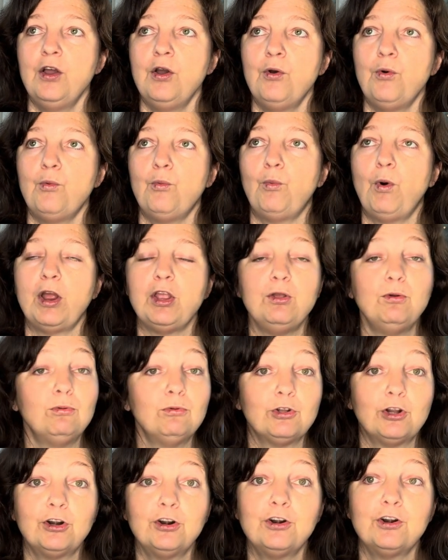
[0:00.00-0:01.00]
what you
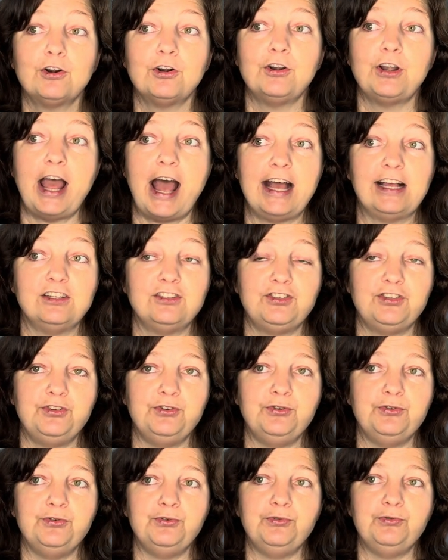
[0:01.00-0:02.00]
learn as
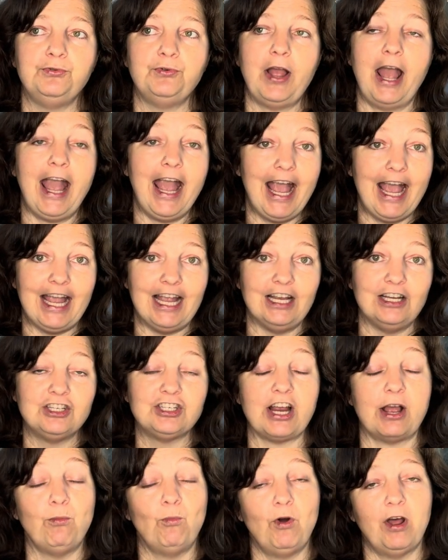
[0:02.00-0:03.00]
you age,
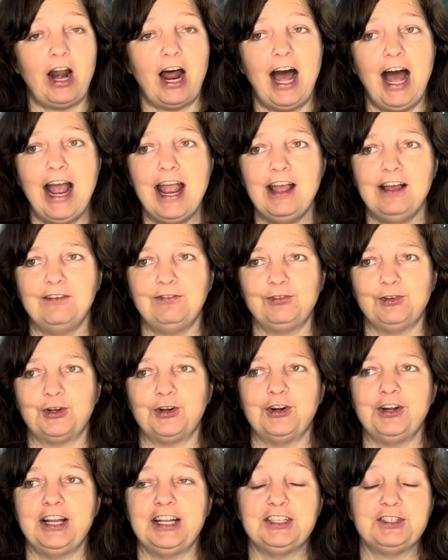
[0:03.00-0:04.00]
and what I have
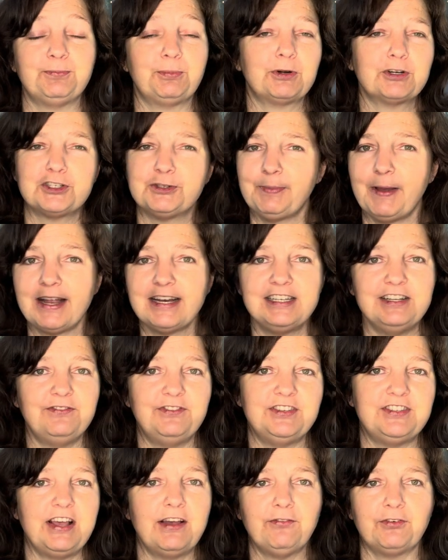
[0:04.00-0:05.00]
learned, is perspective
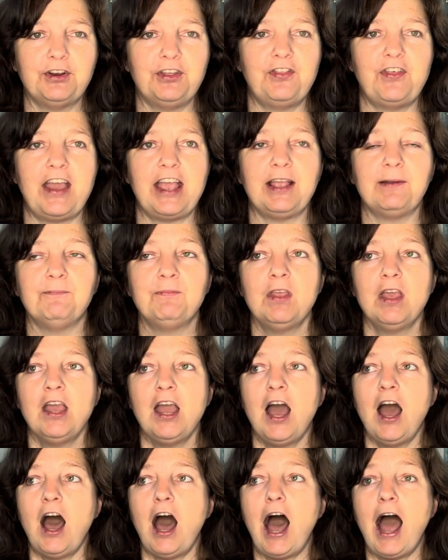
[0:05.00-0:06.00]
is everything.
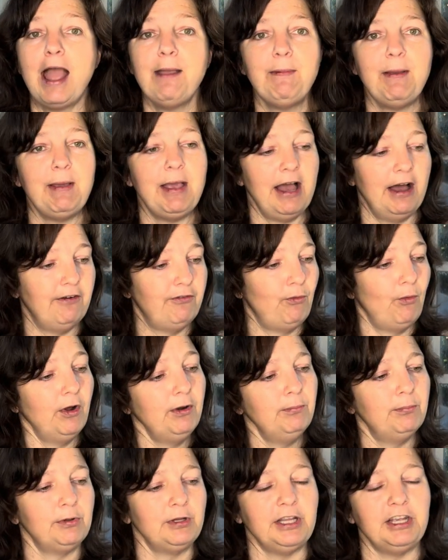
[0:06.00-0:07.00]
I may have
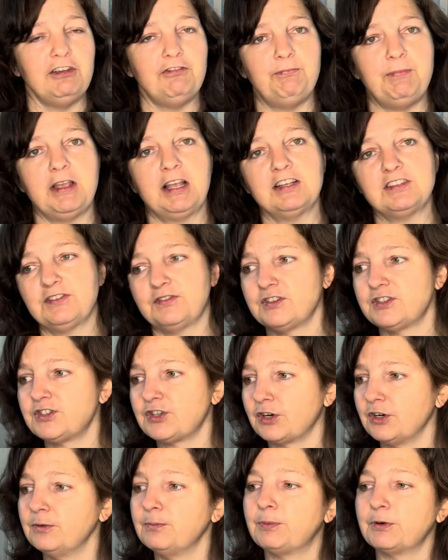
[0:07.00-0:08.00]
one belief because of a
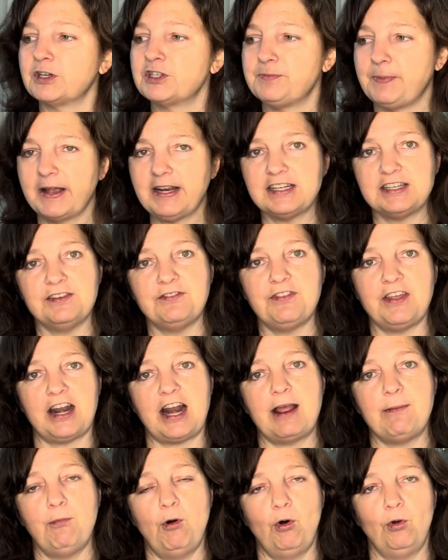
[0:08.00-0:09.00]
certain perspective that
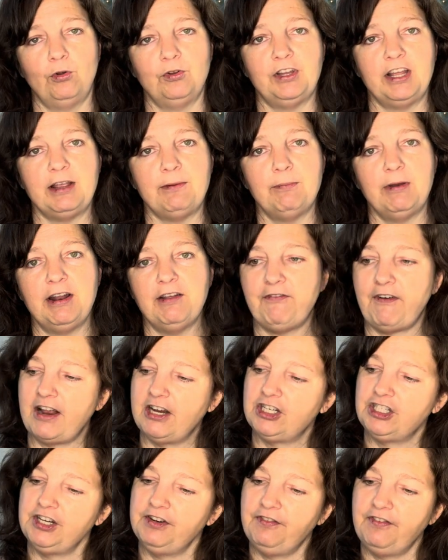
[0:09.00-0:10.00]
I'm holding, but if I
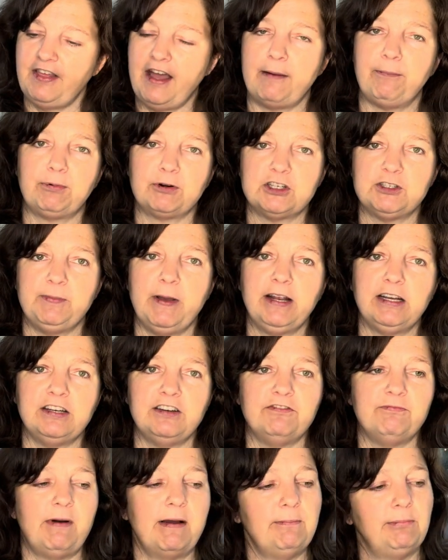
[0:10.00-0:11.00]
shift that
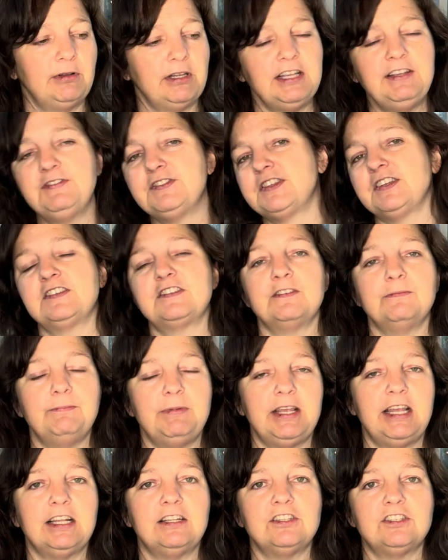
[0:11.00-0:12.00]
perspective, my belief system
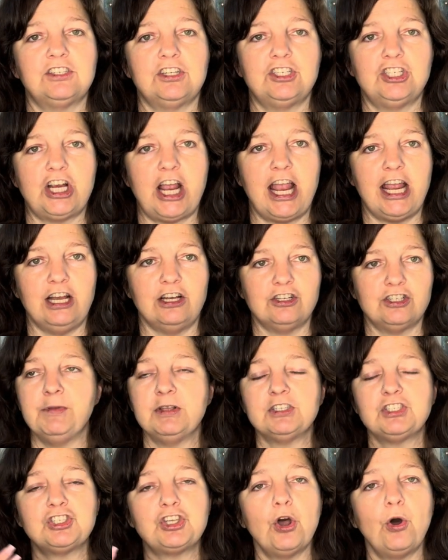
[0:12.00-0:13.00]
begins to change.
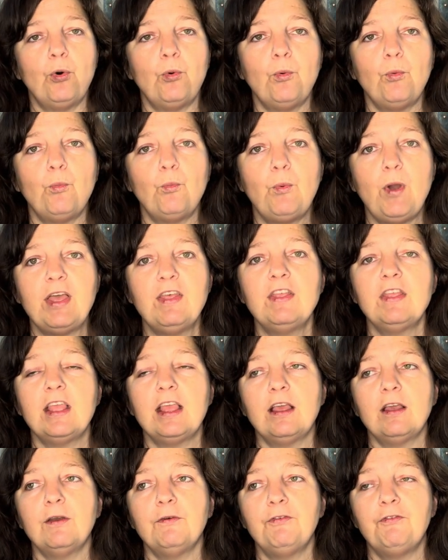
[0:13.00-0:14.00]
So with
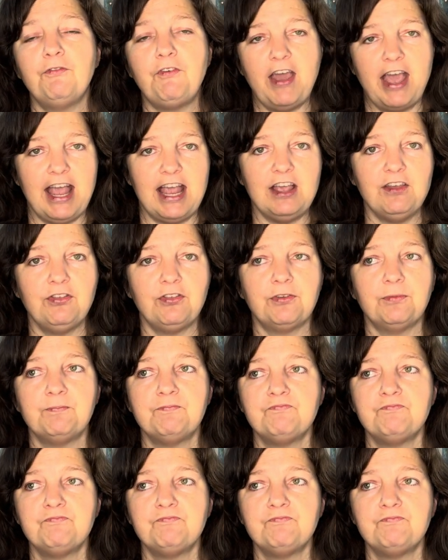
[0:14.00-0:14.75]
faith